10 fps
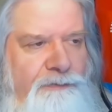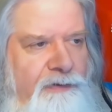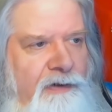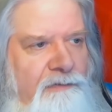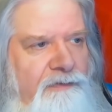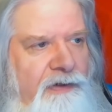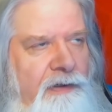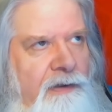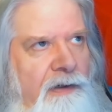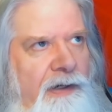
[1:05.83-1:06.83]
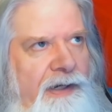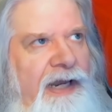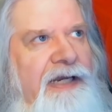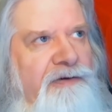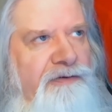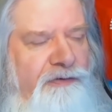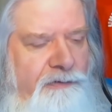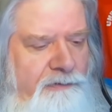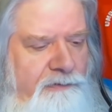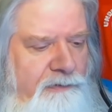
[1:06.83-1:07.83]
think of a
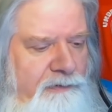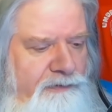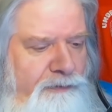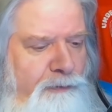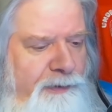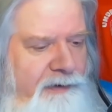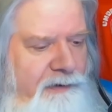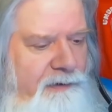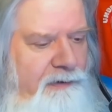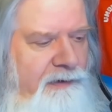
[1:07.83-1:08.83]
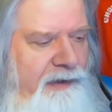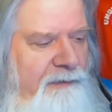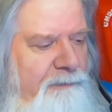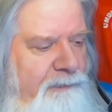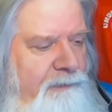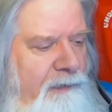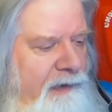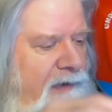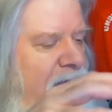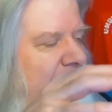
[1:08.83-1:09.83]
ancient human
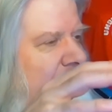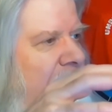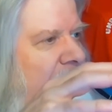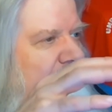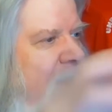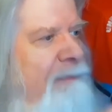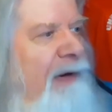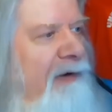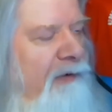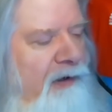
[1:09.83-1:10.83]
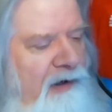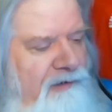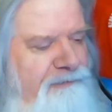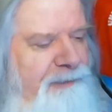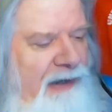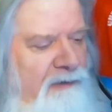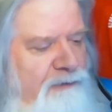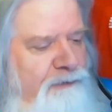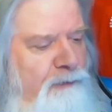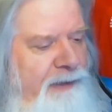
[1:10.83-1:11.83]
empire of
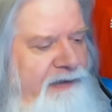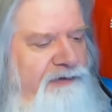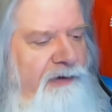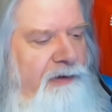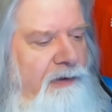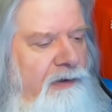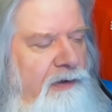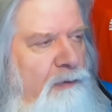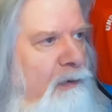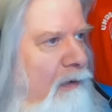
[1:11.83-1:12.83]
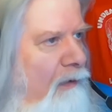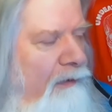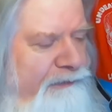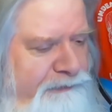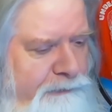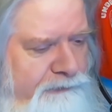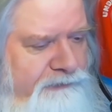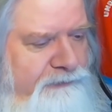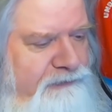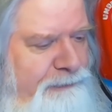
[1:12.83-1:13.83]
powerful magic, where all
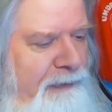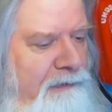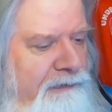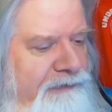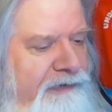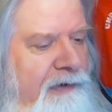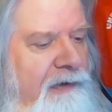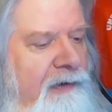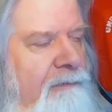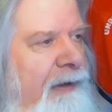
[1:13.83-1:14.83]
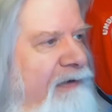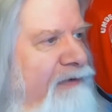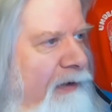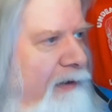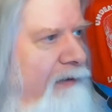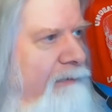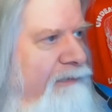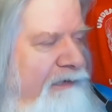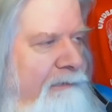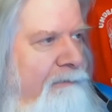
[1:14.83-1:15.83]
sorts of spells, magic
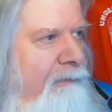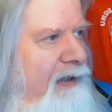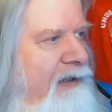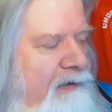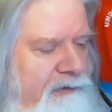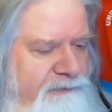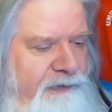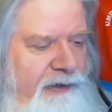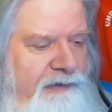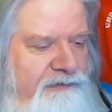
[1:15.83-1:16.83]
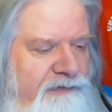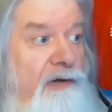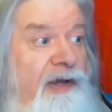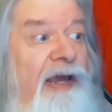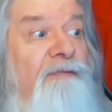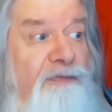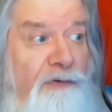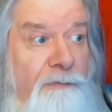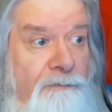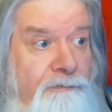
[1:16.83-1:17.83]
items, and mighty artifacts came
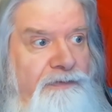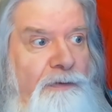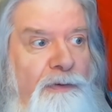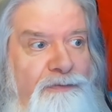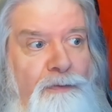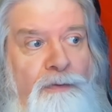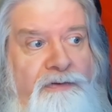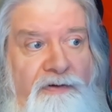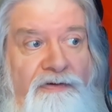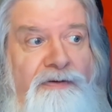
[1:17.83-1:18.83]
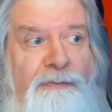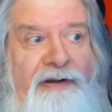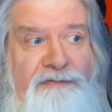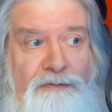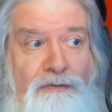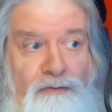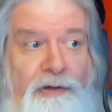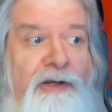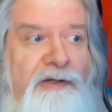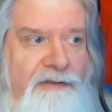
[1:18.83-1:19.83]
from. So if you're a dungeon master
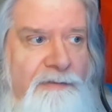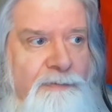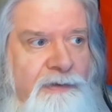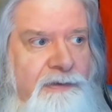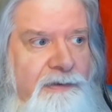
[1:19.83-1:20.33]
creating them,